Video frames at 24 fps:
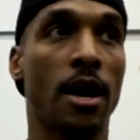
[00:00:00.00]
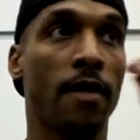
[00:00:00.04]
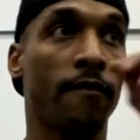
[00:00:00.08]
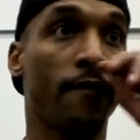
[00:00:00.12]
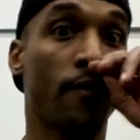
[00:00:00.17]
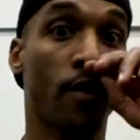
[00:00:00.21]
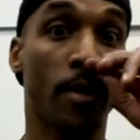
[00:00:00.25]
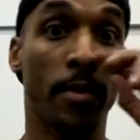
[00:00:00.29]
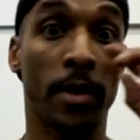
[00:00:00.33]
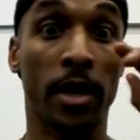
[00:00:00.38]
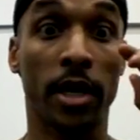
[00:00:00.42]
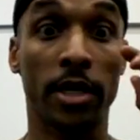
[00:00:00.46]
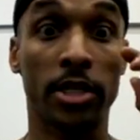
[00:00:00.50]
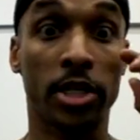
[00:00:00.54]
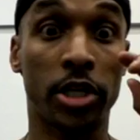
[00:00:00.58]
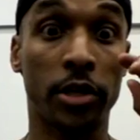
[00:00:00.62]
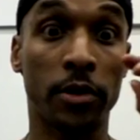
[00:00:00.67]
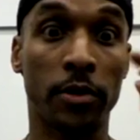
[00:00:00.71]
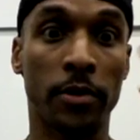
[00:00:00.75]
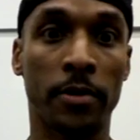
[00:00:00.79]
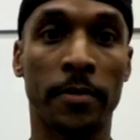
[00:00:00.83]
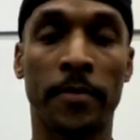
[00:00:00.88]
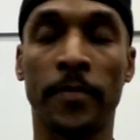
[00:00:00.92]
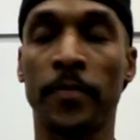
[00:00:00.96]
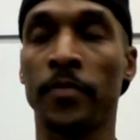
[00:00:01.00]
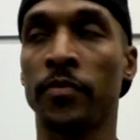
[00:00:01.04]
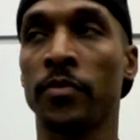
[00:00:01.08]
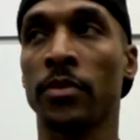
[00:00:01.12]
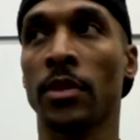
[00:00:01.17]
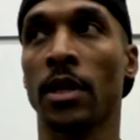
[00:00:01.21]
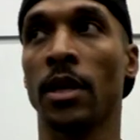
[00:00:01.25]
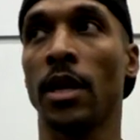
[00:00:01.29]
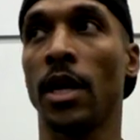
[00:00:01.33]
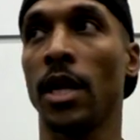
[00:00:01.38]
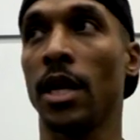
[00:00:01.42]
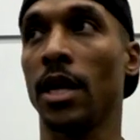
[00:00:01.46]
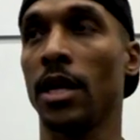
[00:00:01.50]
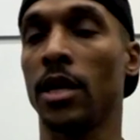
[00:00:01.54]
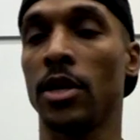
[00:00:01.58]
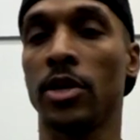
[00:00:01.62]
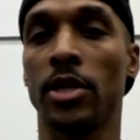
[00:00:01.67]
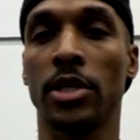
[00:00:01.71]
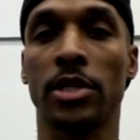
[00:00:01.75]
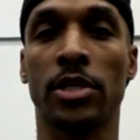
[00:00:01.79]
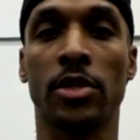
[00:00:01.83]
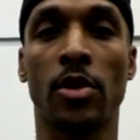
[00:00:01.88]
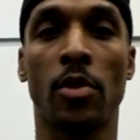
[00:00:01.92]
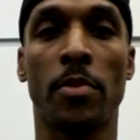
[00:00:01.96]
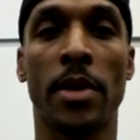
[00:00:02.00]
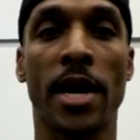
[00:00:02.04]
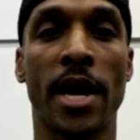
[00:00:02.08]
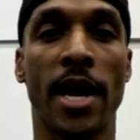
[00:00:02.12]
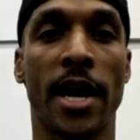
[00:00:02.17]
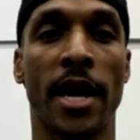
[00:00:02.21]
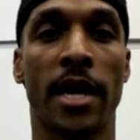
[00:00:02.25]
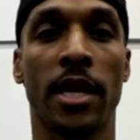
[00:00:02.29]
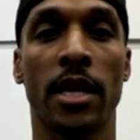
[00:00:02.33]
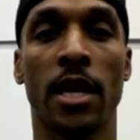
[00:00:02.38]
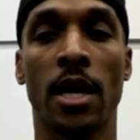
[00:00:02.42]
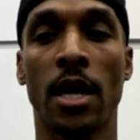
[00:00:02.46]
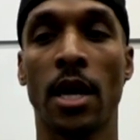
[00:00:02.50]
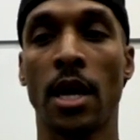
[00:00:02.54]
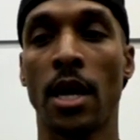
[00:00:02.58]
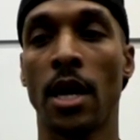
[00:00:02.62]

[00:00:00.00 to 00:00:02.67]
Formula 2, and then you're just so behind.